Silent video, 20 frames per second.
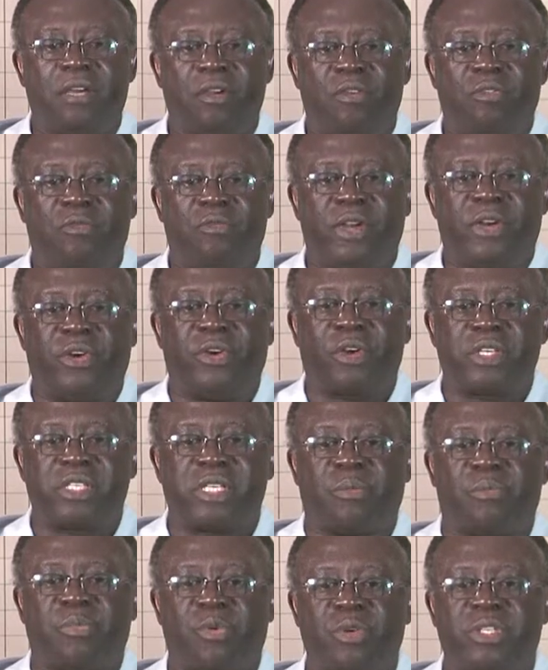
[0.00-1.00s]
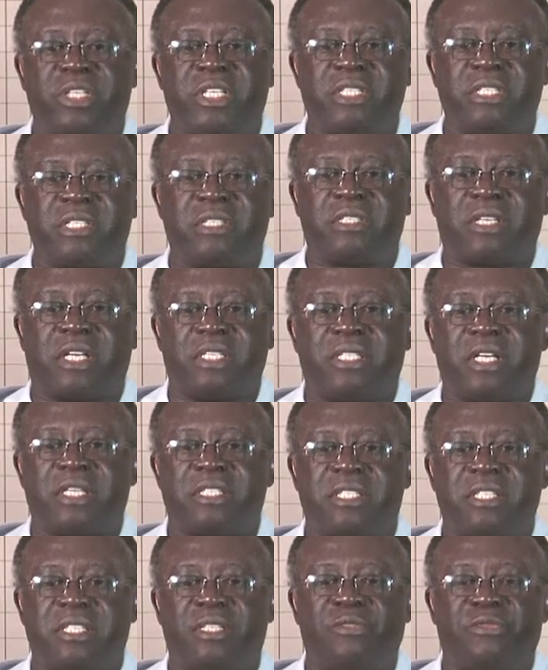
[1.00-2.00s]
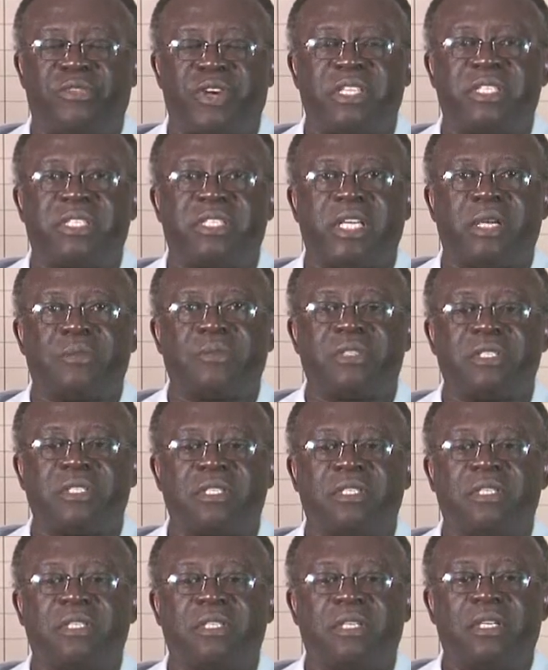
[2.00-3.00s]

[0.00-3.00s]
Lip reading: various approaches suggest different steps,